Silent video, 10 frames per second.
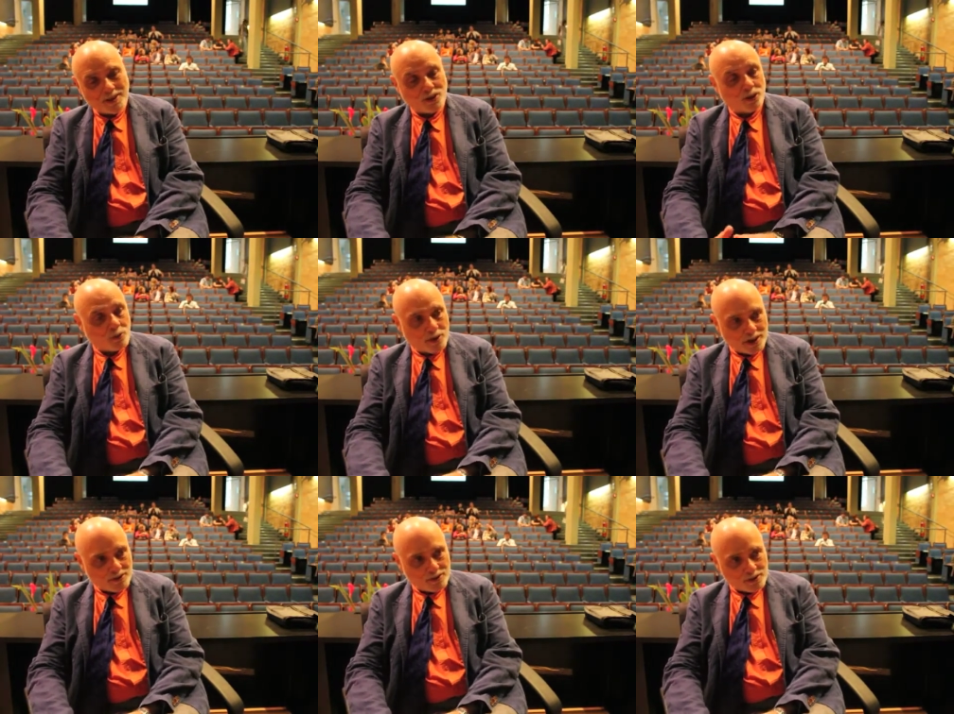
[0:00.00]

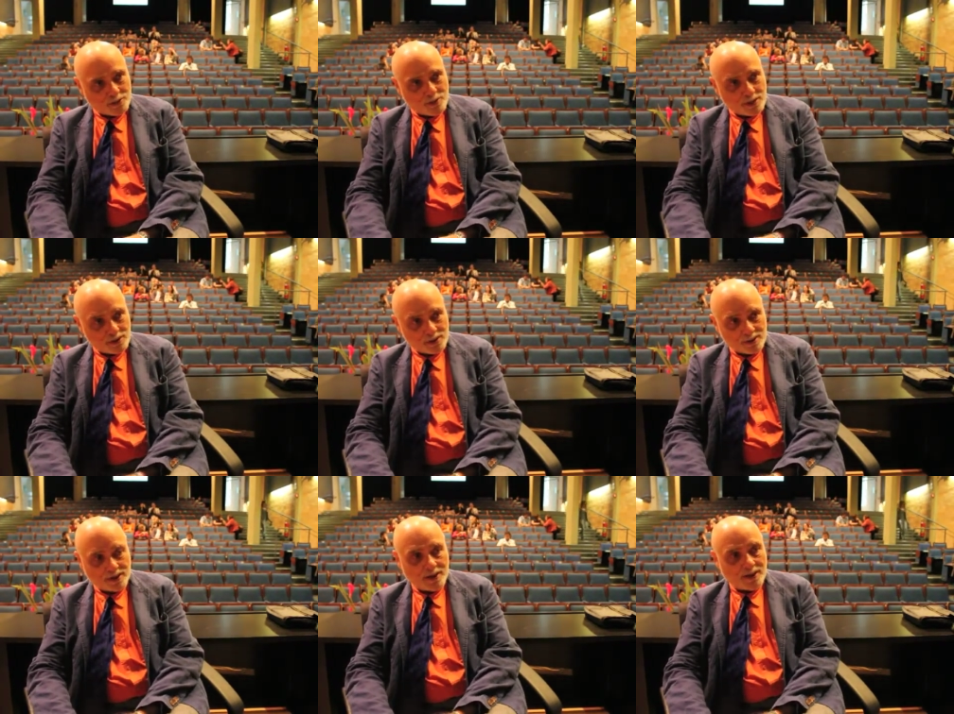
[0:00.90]
degree of the stress,
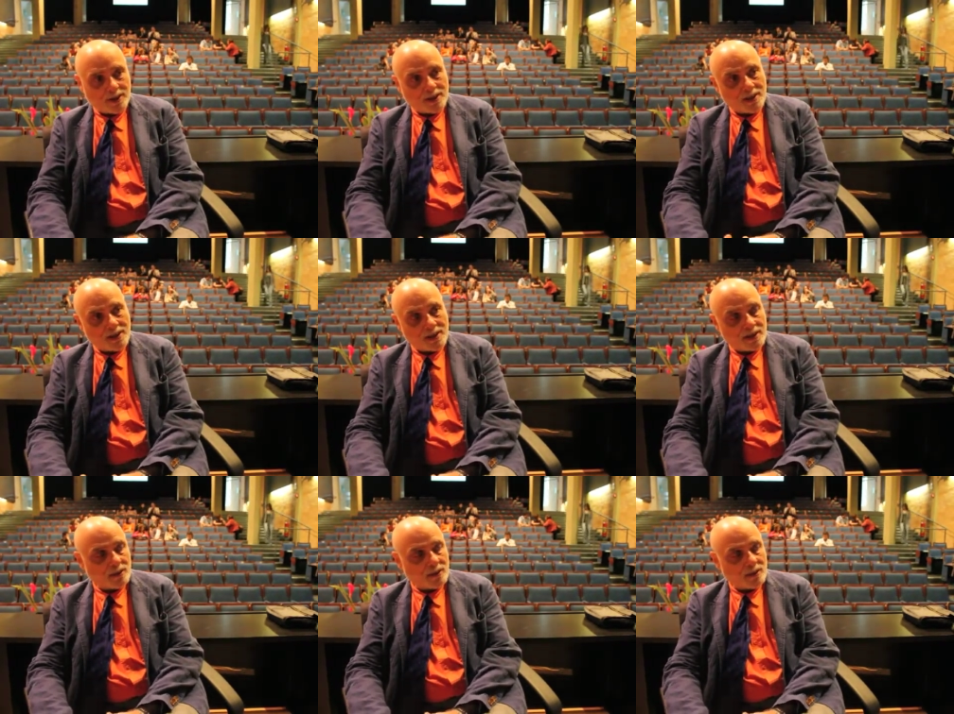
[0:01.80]
and